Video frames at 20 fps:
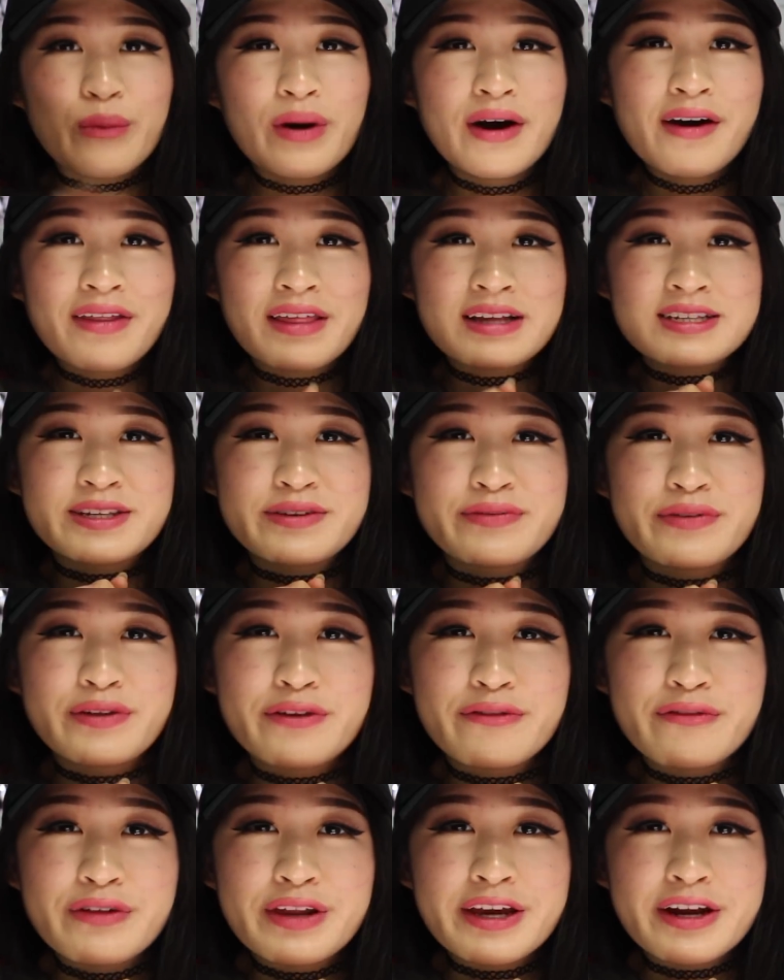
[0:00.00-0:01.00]
Well, that's it for
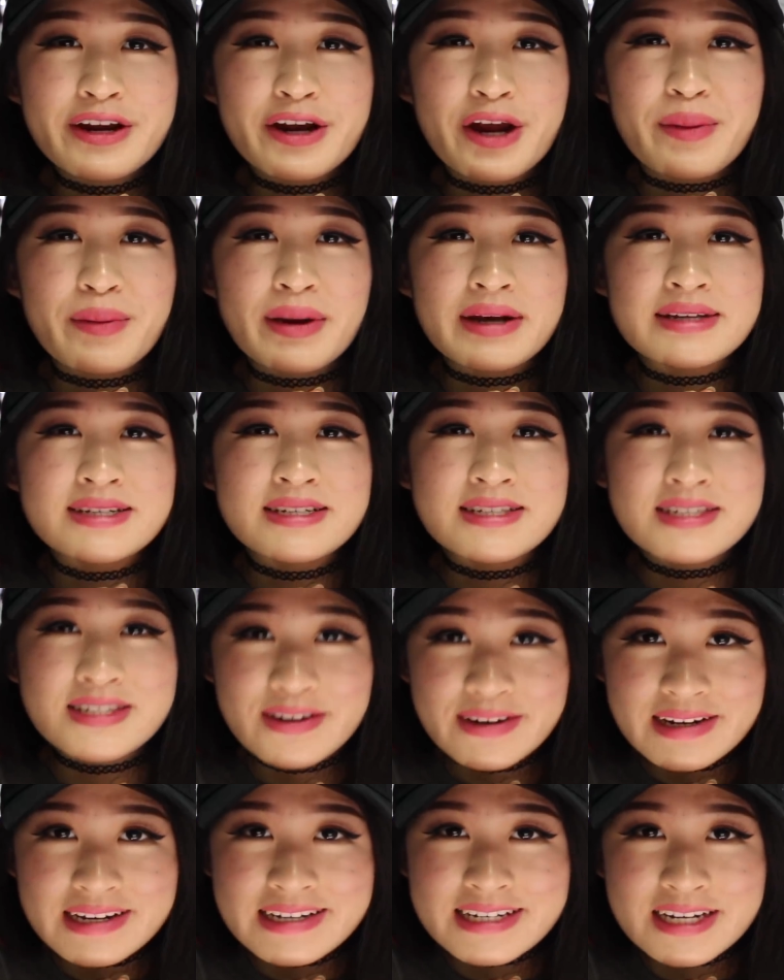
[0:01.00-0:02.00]
the video. Hope you guys
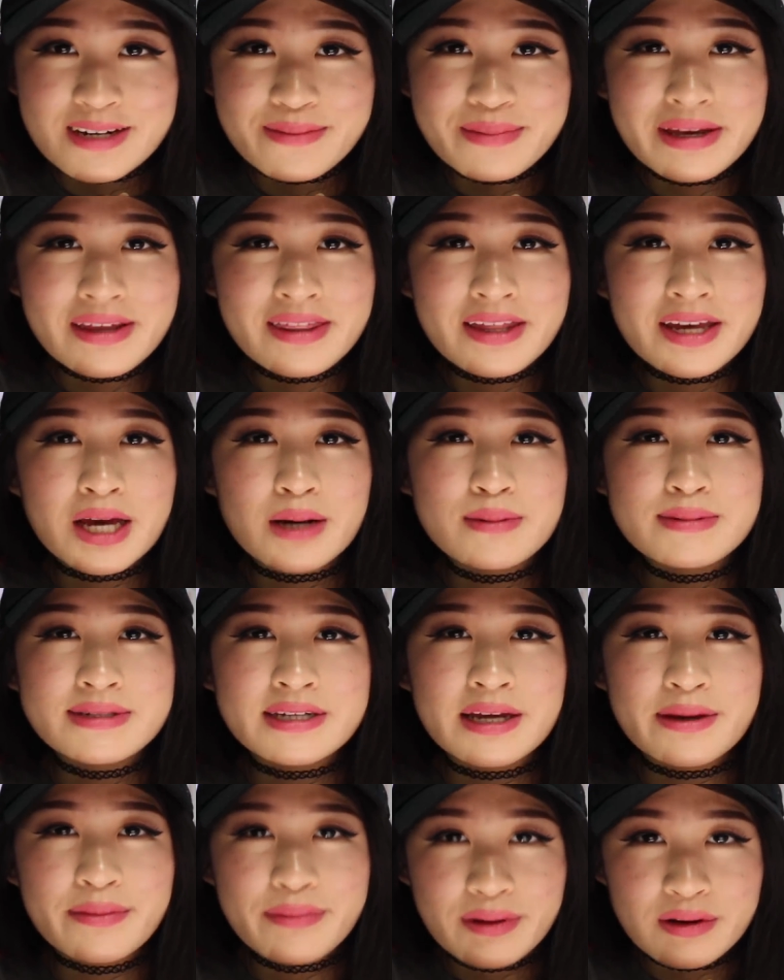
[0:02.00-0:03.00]
enjoyed. Tell me in the
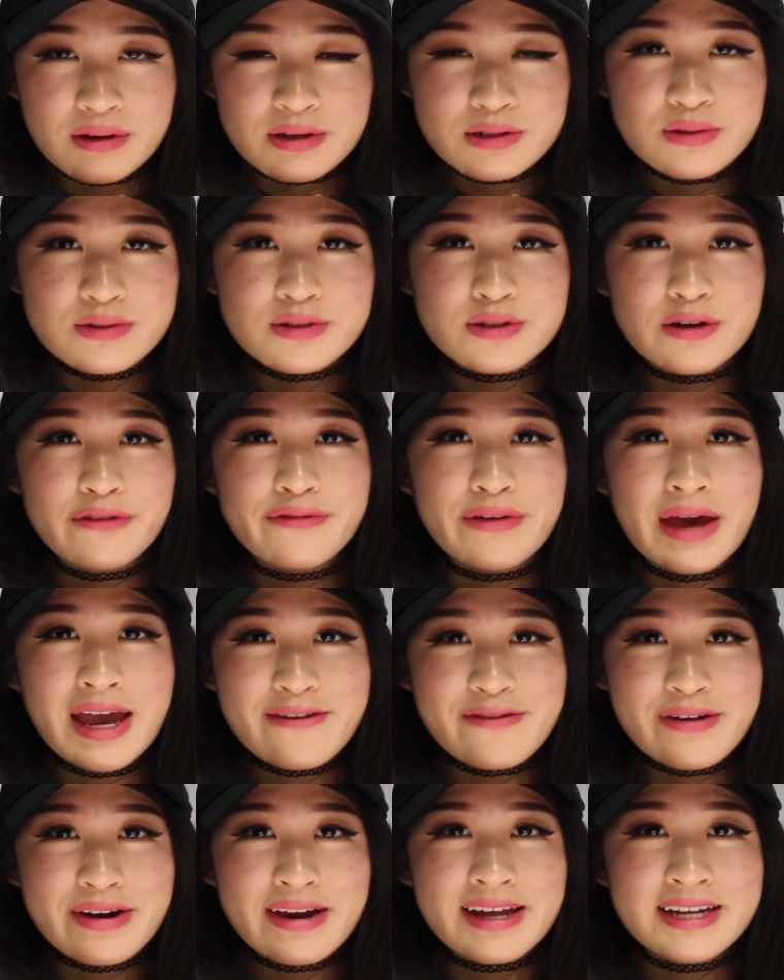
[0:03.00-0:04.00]
comments down below which one was your
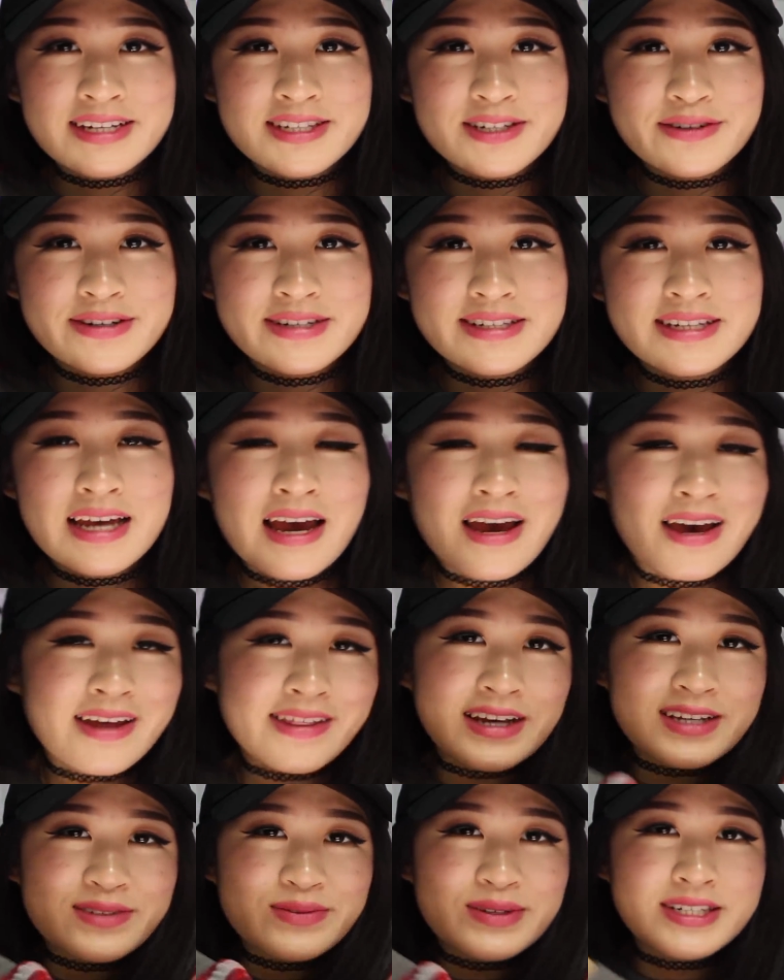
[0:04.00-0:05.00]
favorite. And as always,
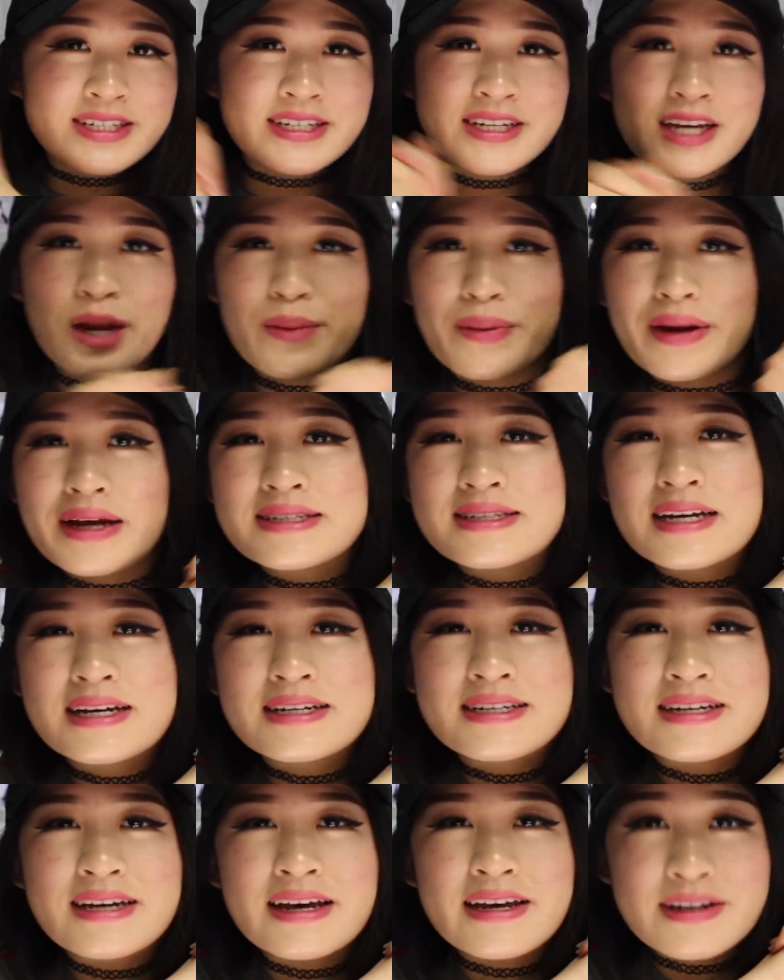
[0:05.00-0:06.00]
thanks for watching. Hope you guys
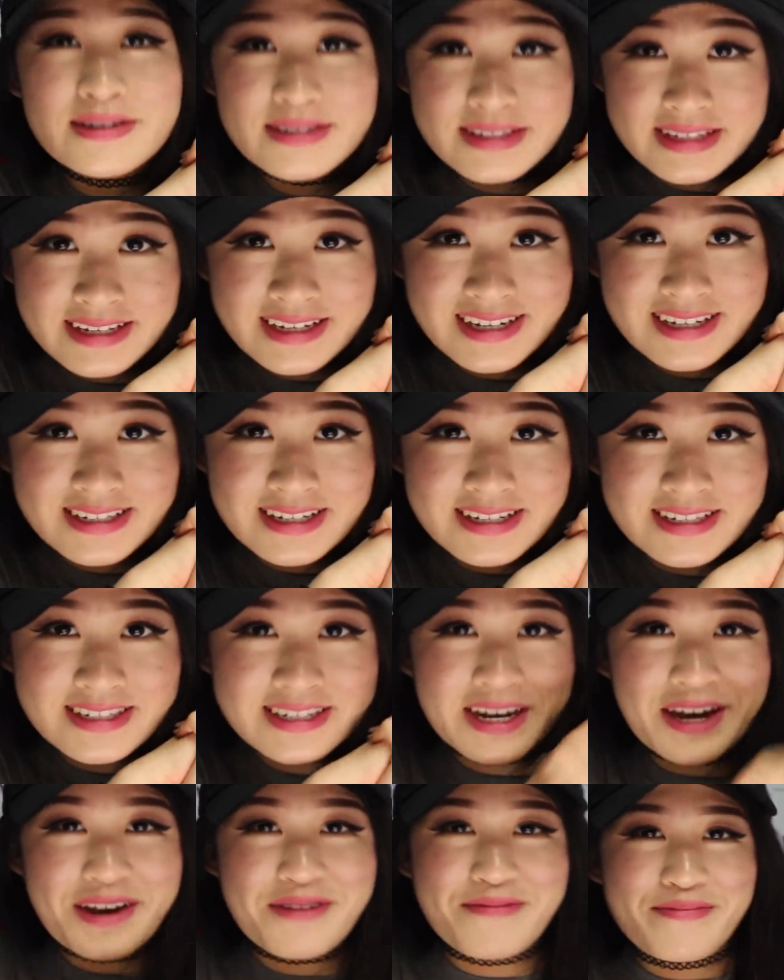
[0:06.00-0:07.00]
liked it, and I'll see you guys
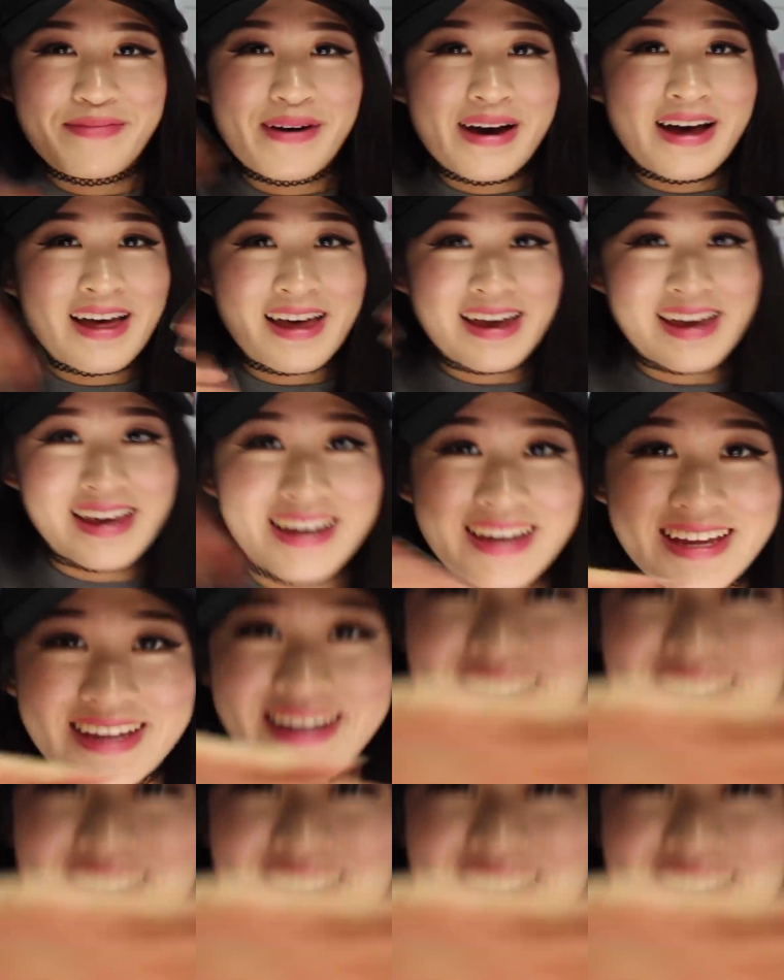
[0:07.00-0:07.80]
next time. Bye!